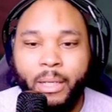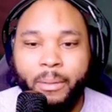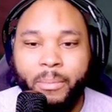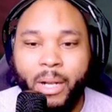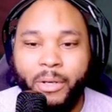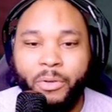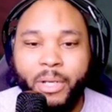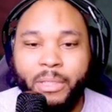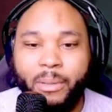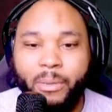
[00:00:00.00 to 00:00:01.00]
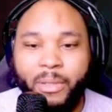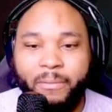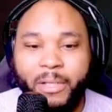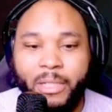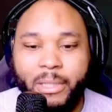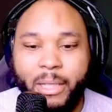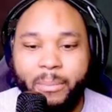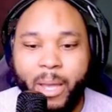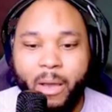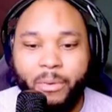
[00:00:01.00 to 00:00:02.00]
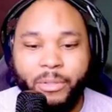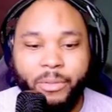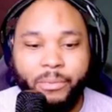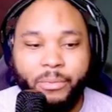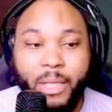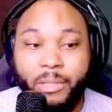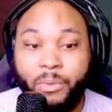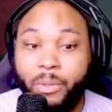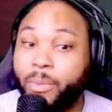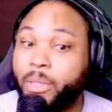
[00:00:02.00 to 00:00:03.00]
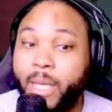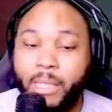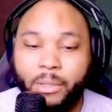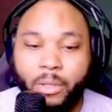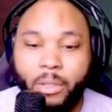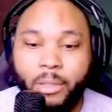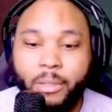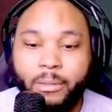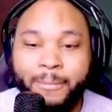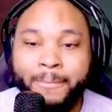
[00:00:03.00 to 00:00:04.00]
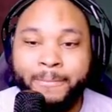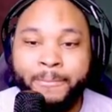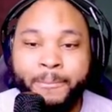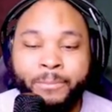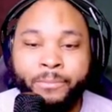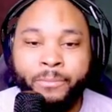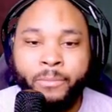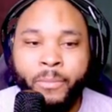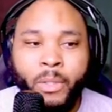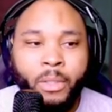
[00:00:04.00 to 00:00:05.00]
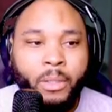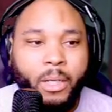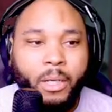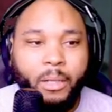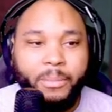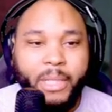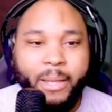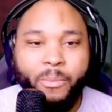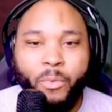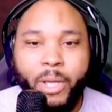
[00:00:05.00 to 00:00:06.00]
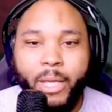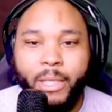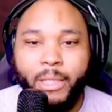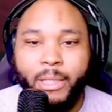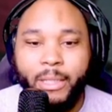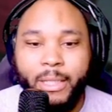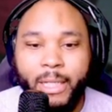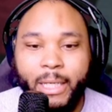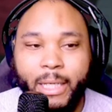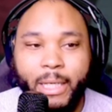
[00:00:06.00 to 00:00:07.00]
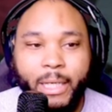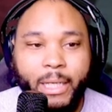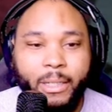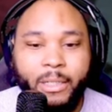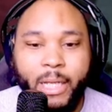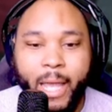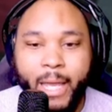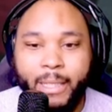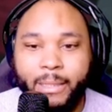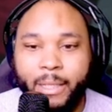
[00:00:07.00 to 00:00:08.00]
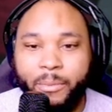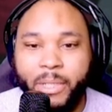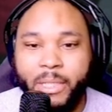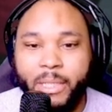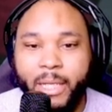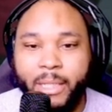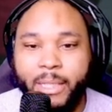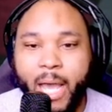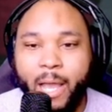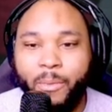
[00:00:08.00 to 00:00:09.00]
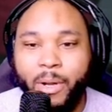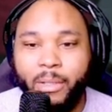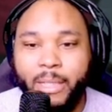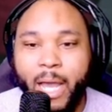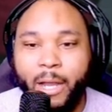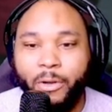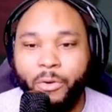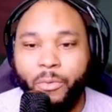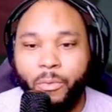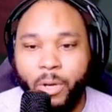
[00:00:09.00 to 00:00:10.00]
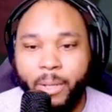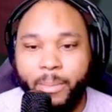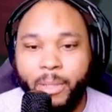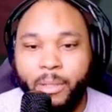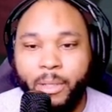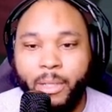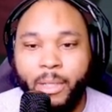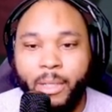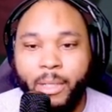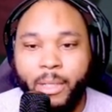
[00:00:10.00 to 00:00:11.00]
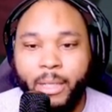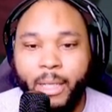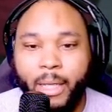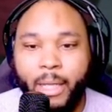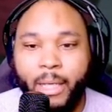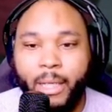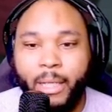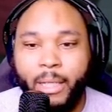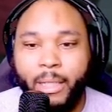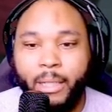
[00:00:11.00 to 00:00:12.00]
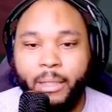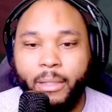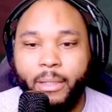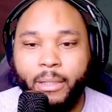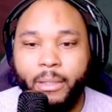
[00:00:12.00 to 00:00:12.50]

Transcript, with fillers: But I do need somebody with efficiency and power. So that's $21,000. Um, same with the chassis. We just need tire wear and tire grip. And